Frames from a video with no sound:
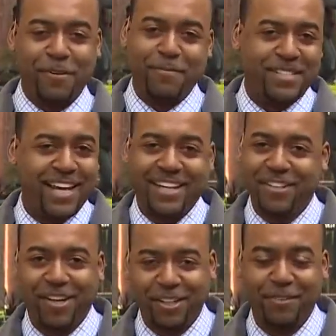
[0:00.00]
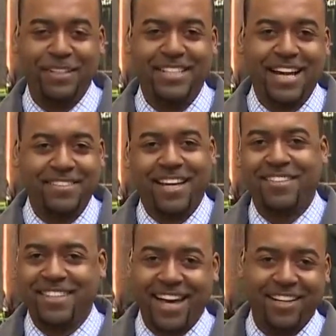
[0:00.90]
we've been taking you all over the
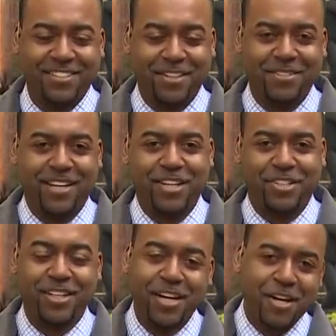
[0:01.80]
Downtown Seattle Association,